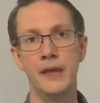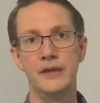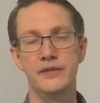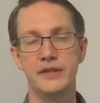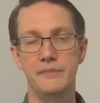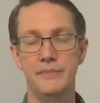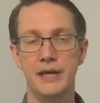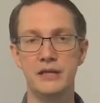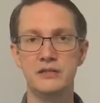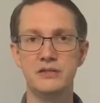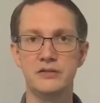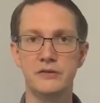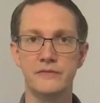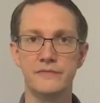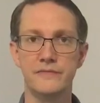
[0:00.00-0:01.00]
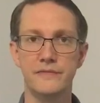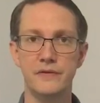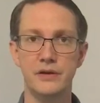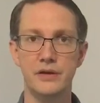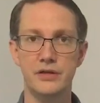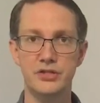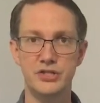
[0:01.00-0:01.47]
The amount of
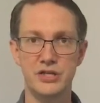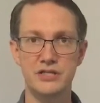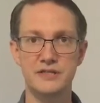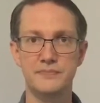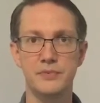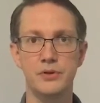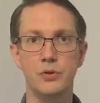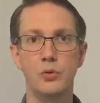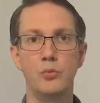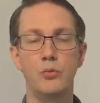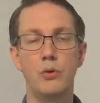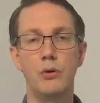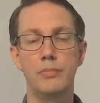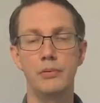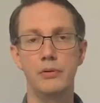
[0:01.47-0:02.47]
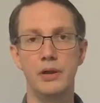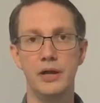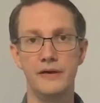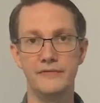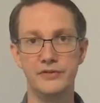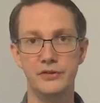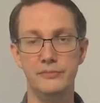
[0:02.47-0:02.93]
adjustment or wobble
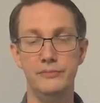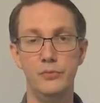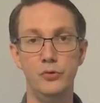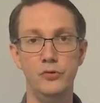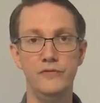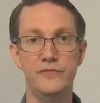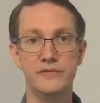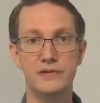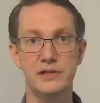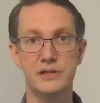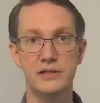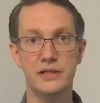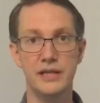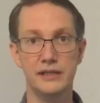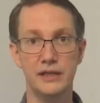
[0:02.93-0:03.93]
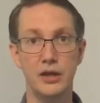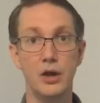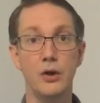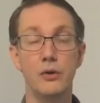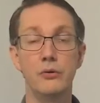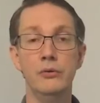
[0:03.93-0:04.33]
after you move and let go,